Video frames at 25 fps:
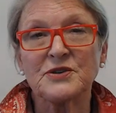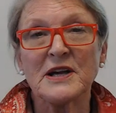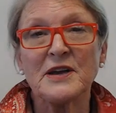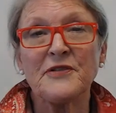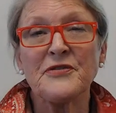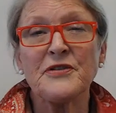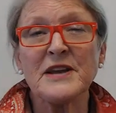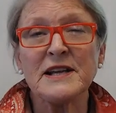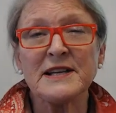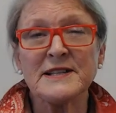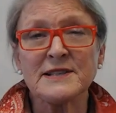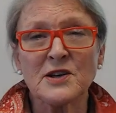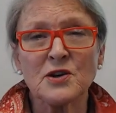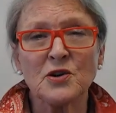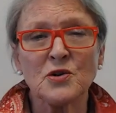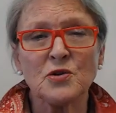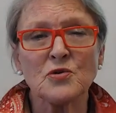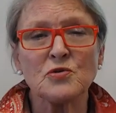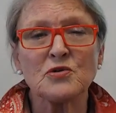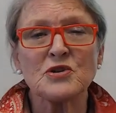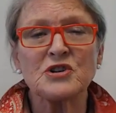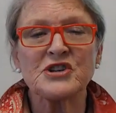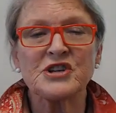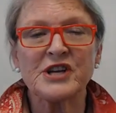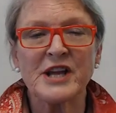And these are
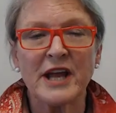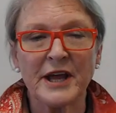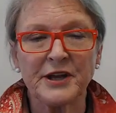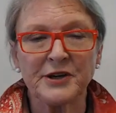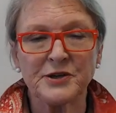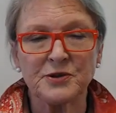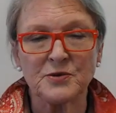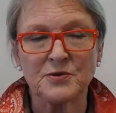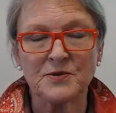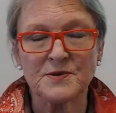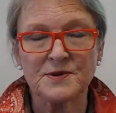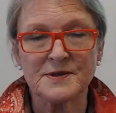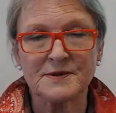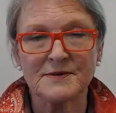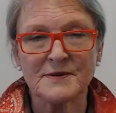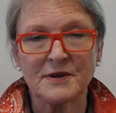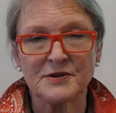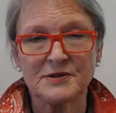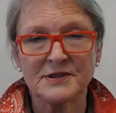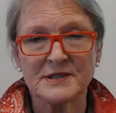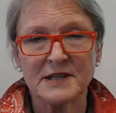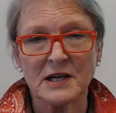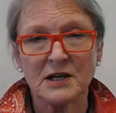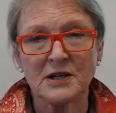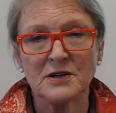called channels.
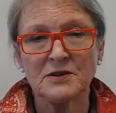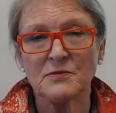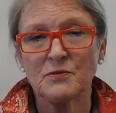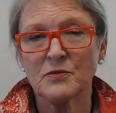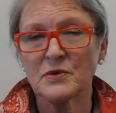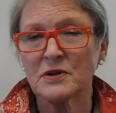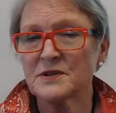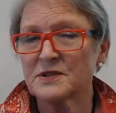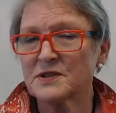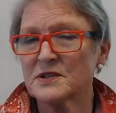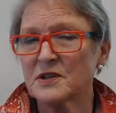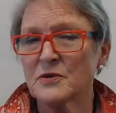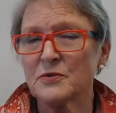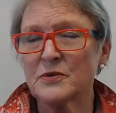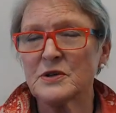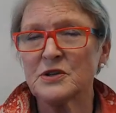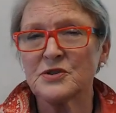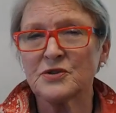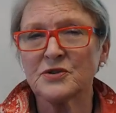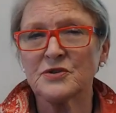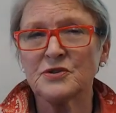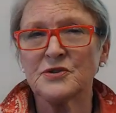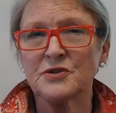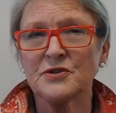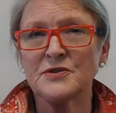So we
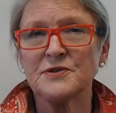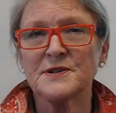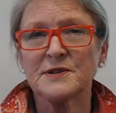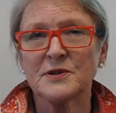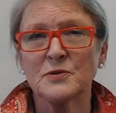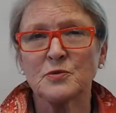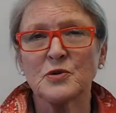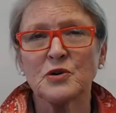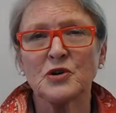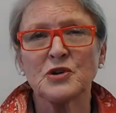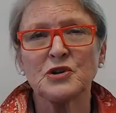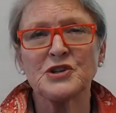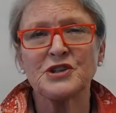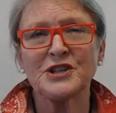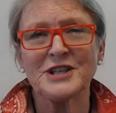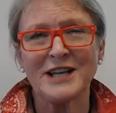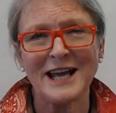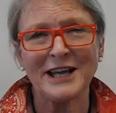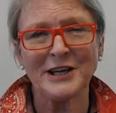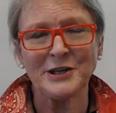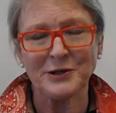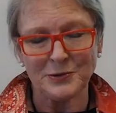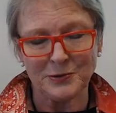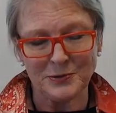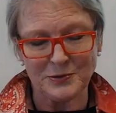should use the word
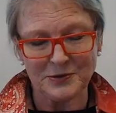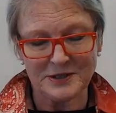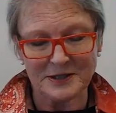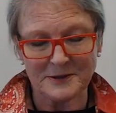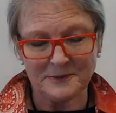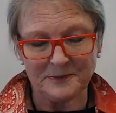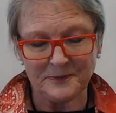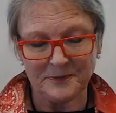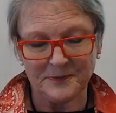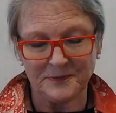channels.